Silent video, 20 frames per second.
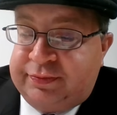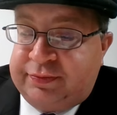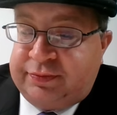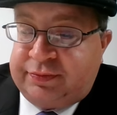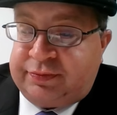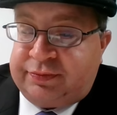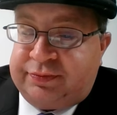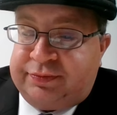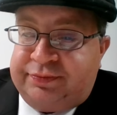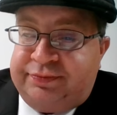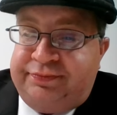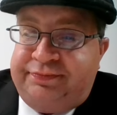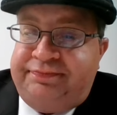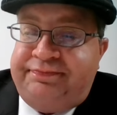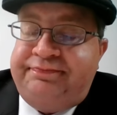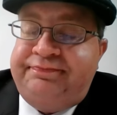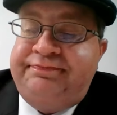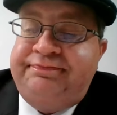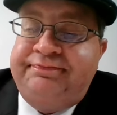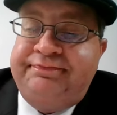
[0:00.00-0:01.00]

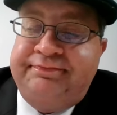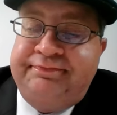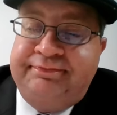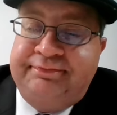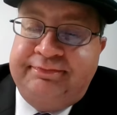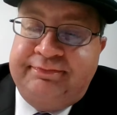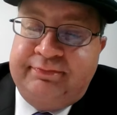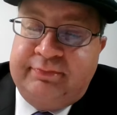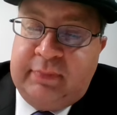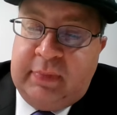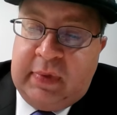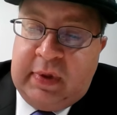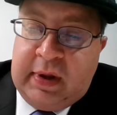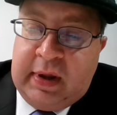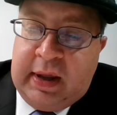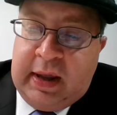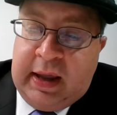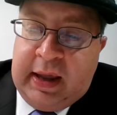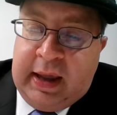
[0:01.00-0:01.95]
(no one is talking)